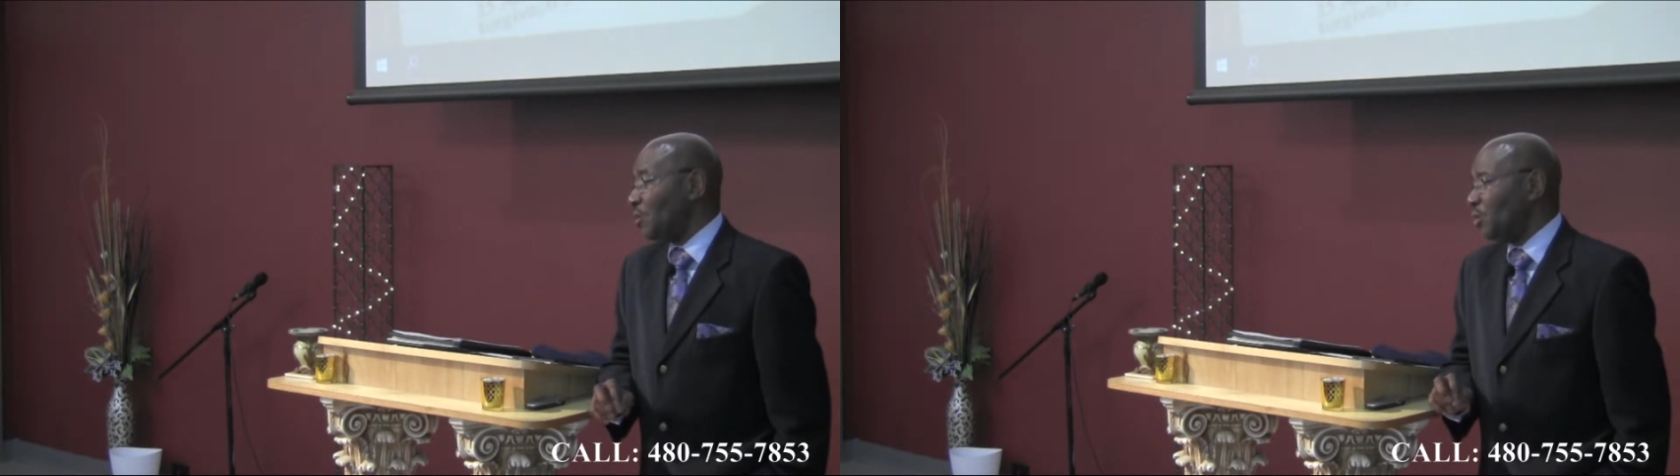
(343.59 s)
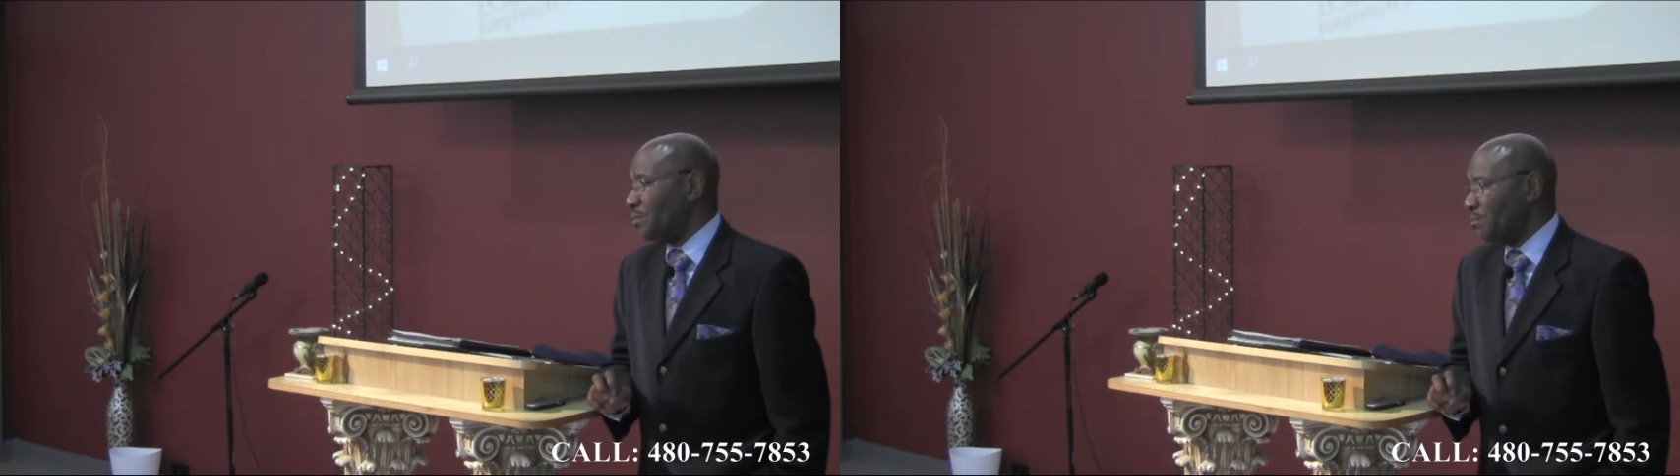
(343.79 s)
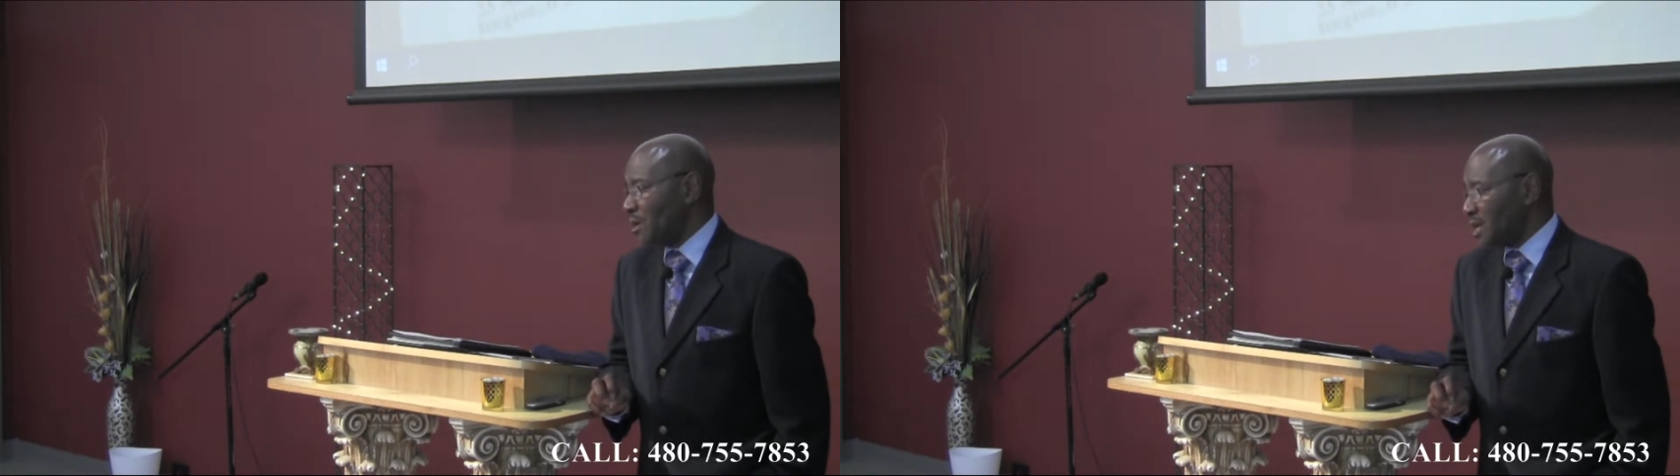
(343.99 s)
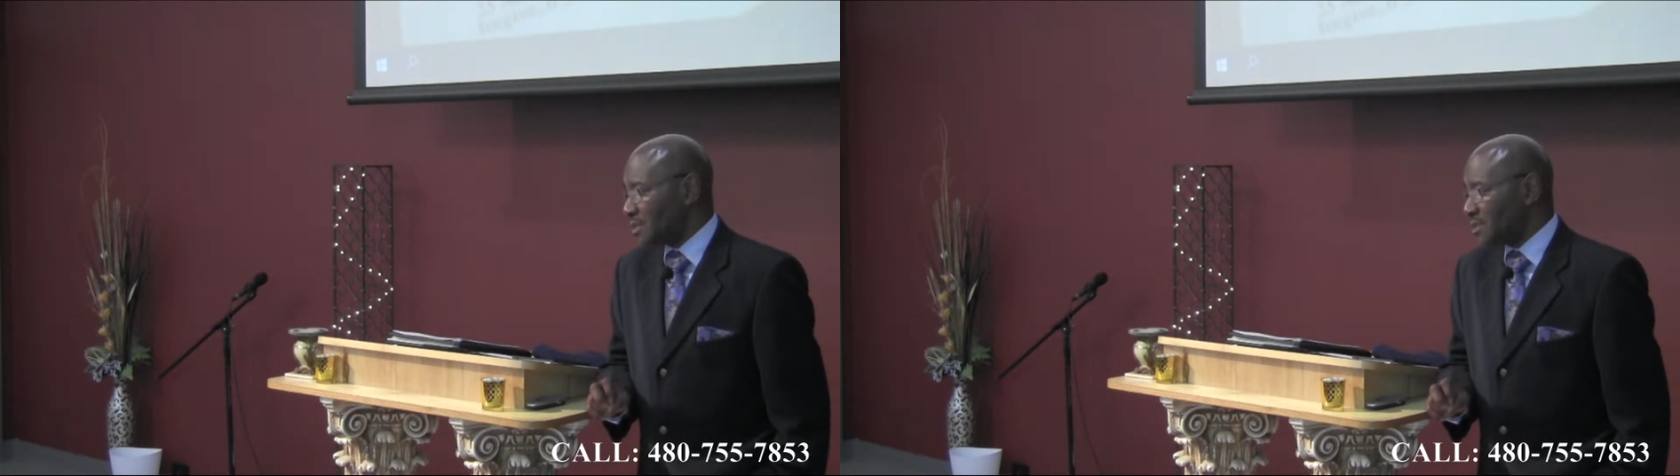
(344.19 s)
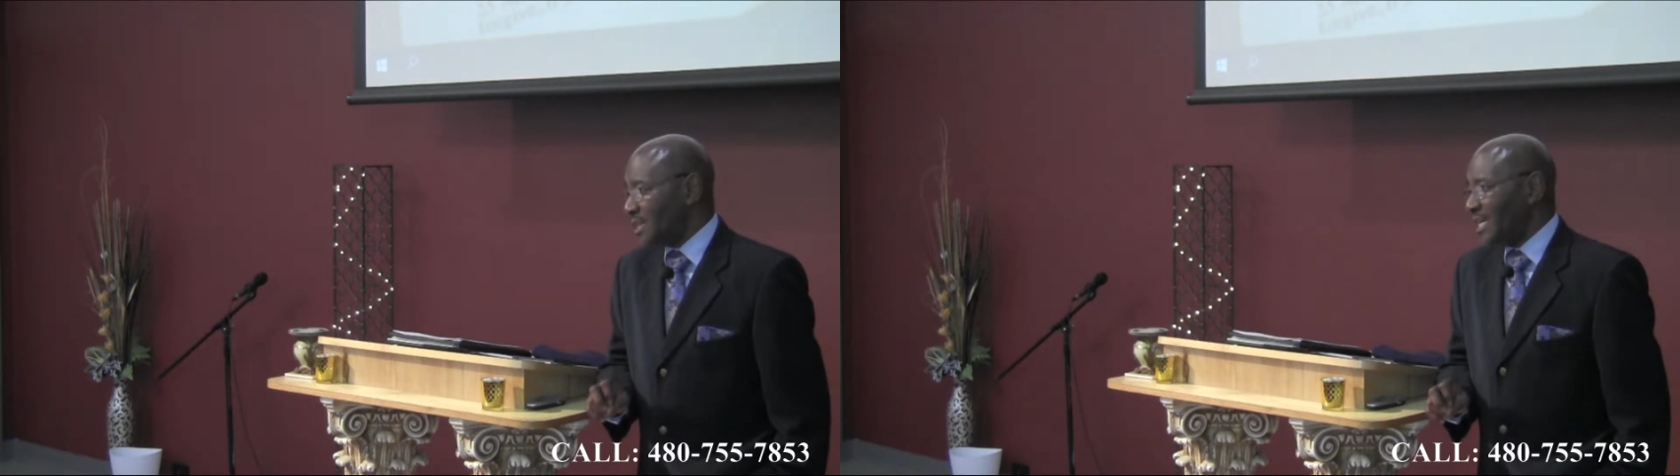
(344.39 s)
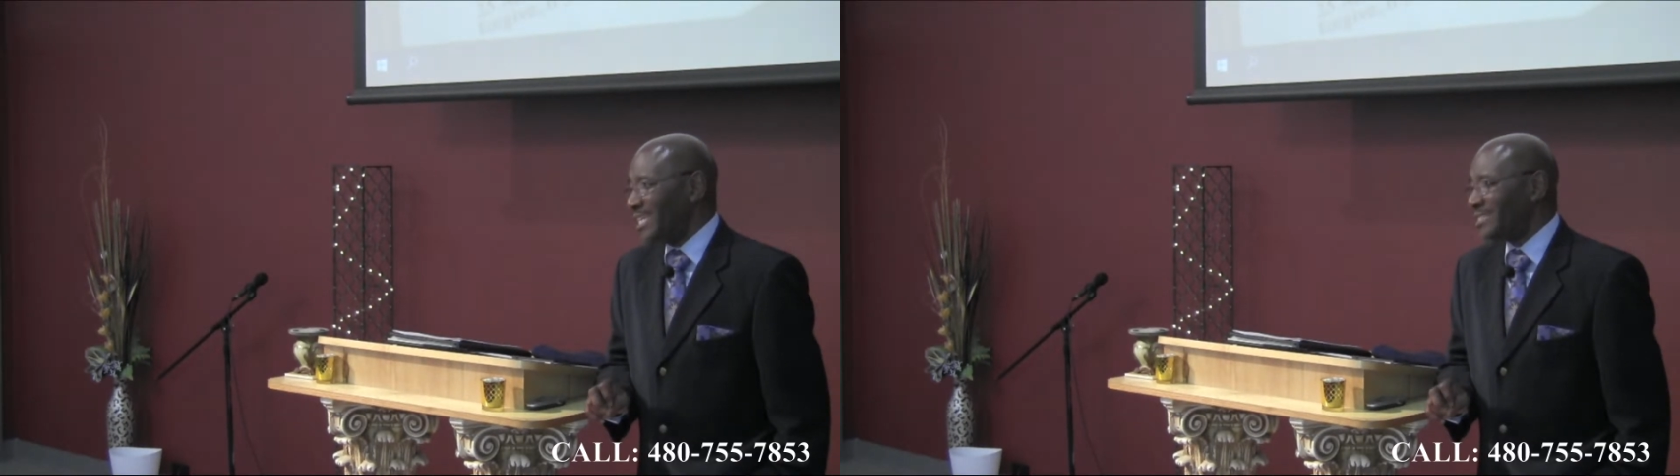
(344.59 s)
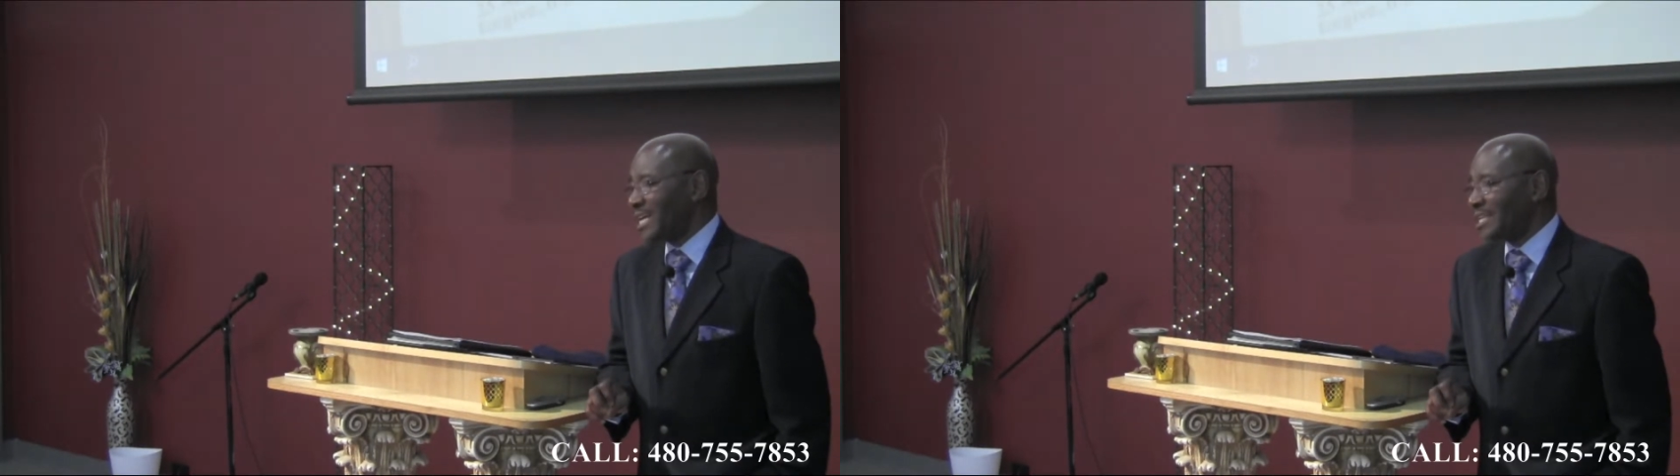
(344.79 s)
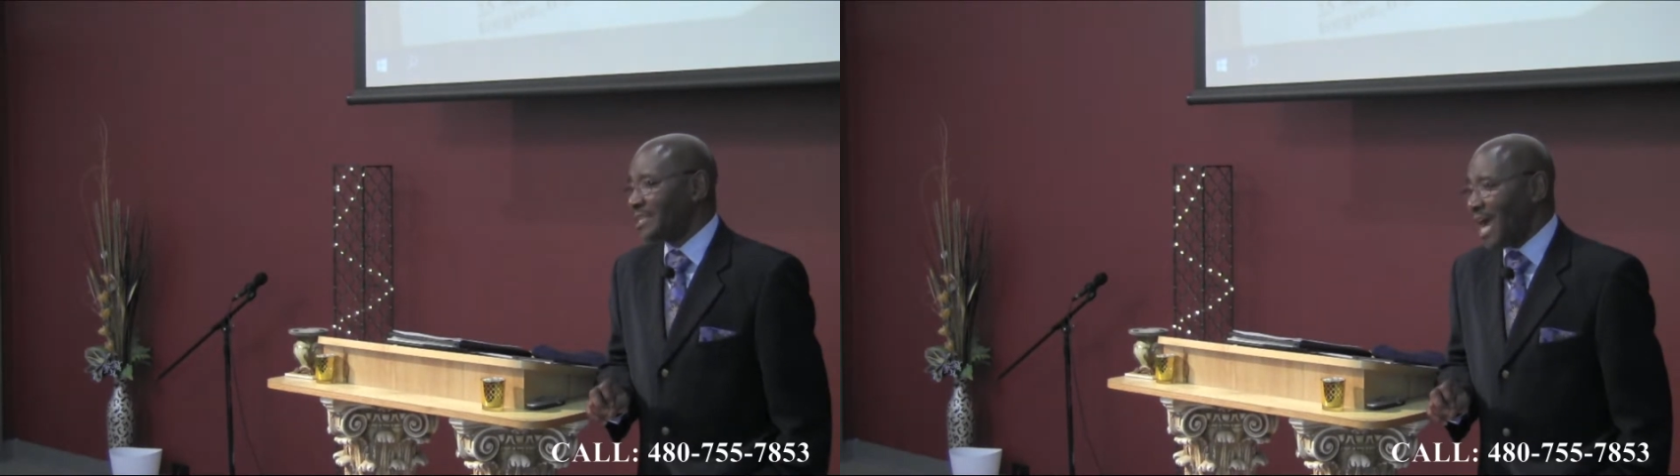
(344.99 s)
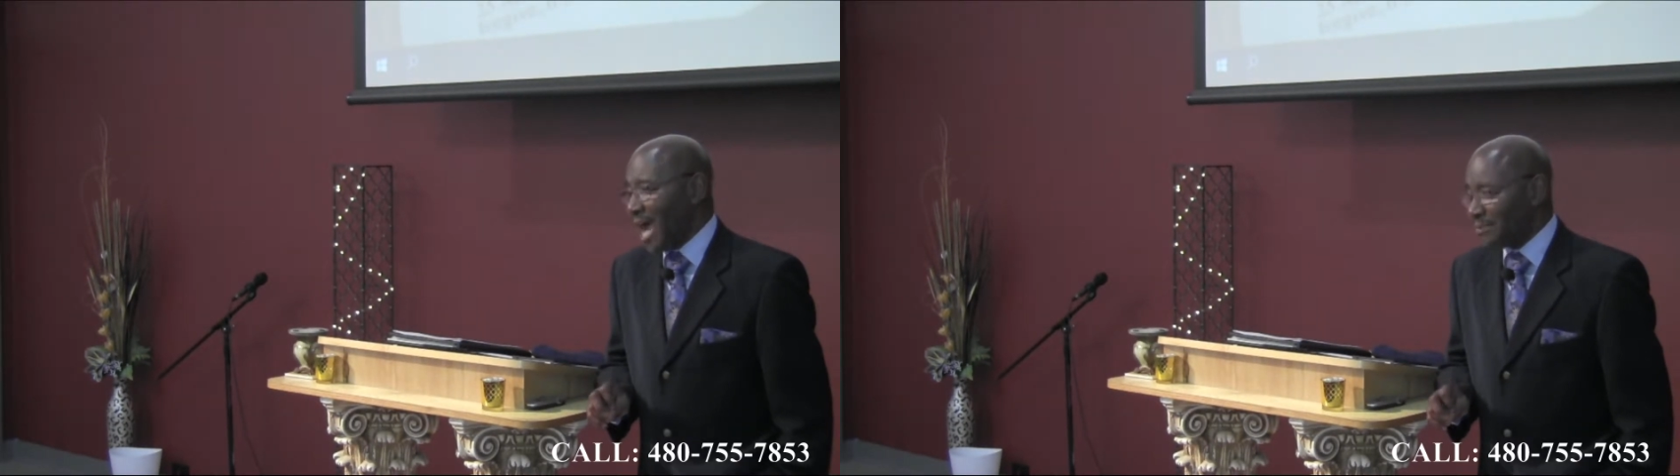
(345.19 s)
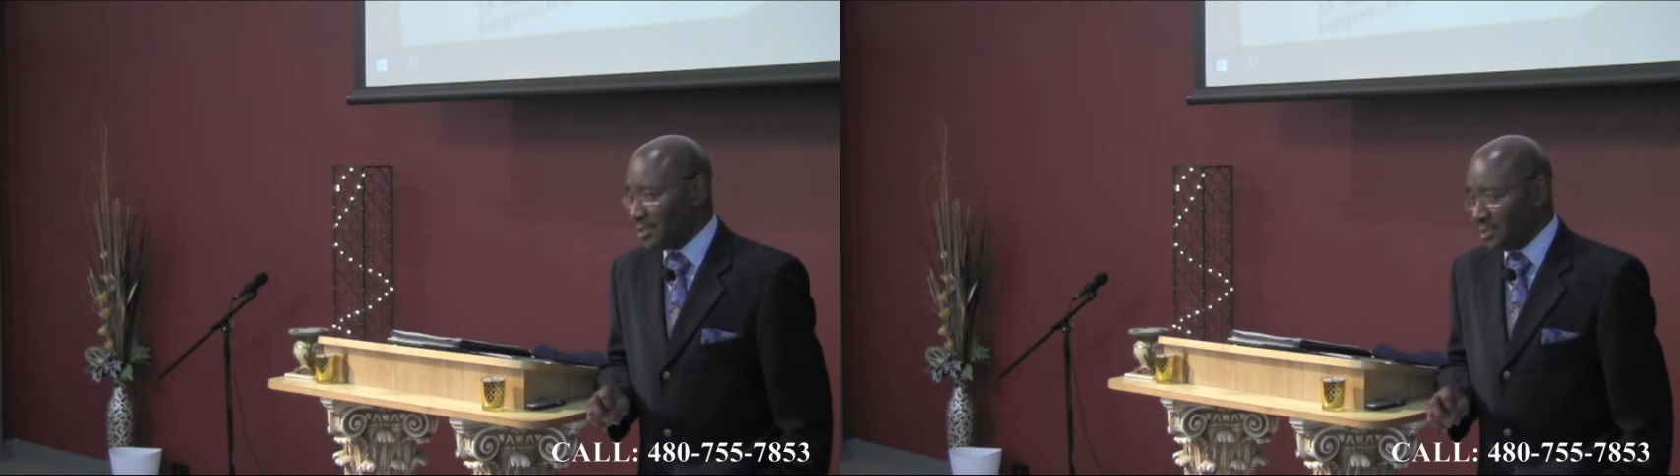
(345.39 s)
We must. It's not an
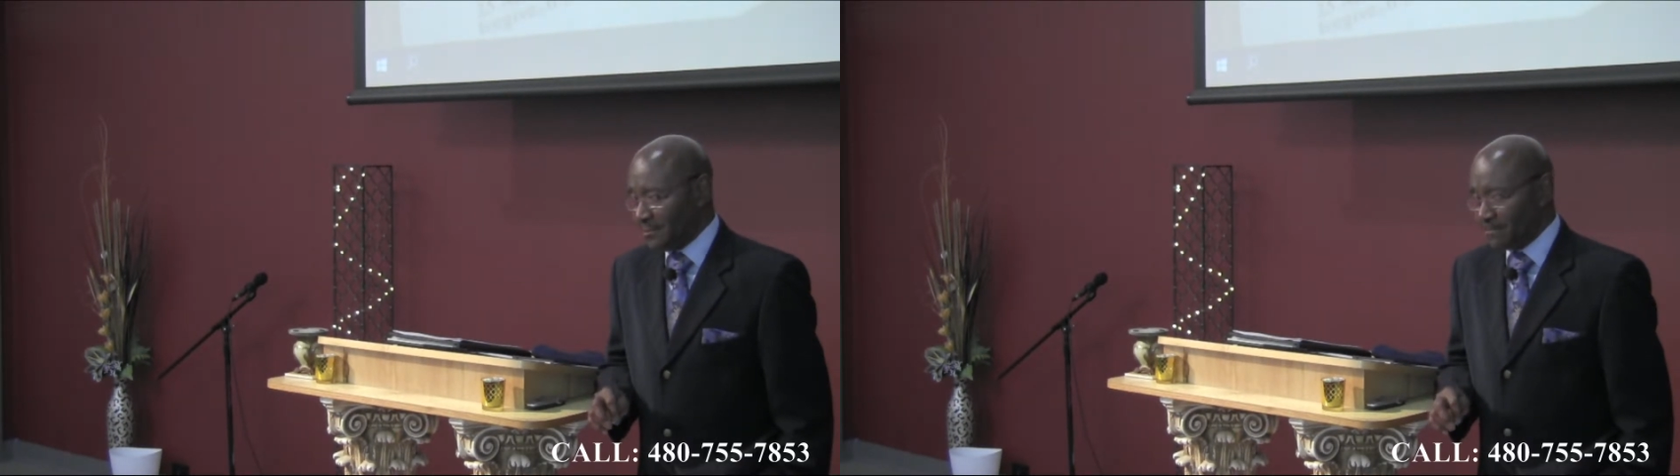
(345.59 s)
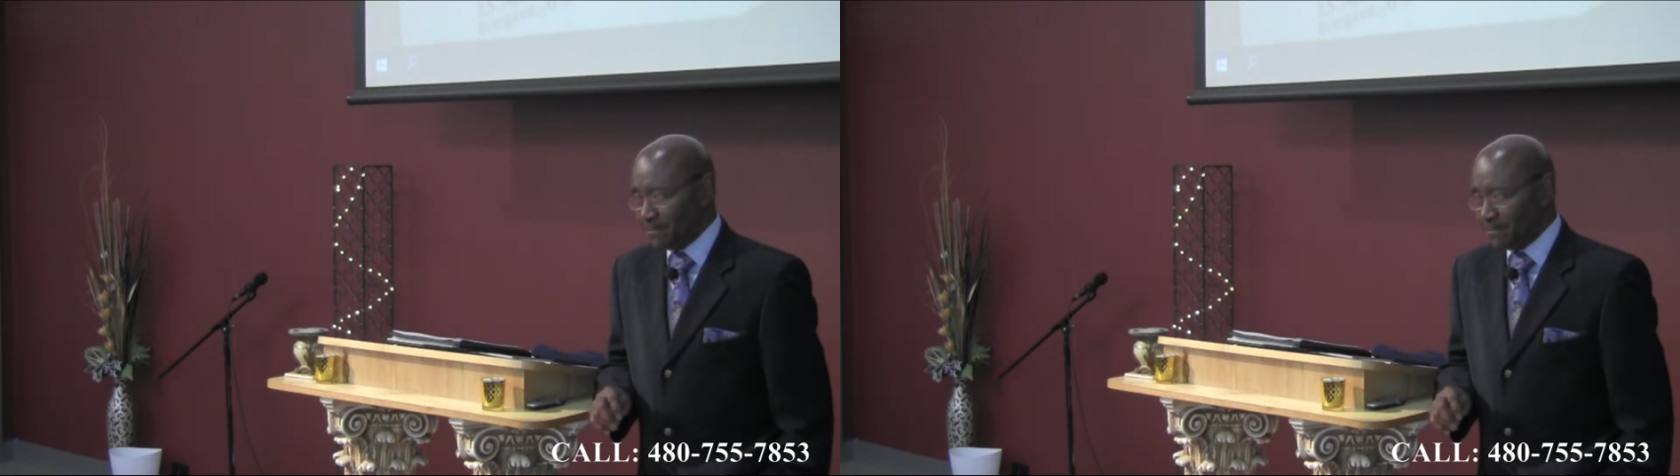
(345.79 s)
option.